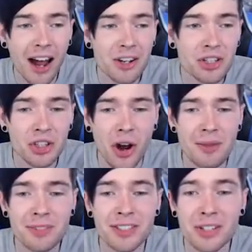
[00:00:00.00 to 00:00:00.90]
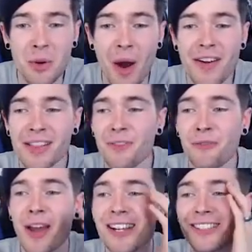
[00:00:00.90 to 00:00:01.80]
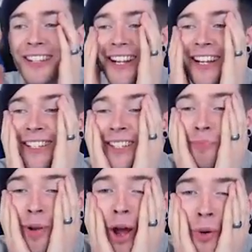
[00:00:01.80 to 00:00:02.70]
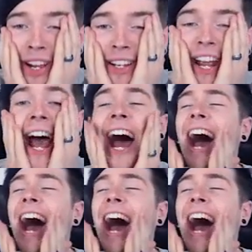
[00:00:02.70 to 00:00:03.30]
I just shot him square in the face, and he exploded.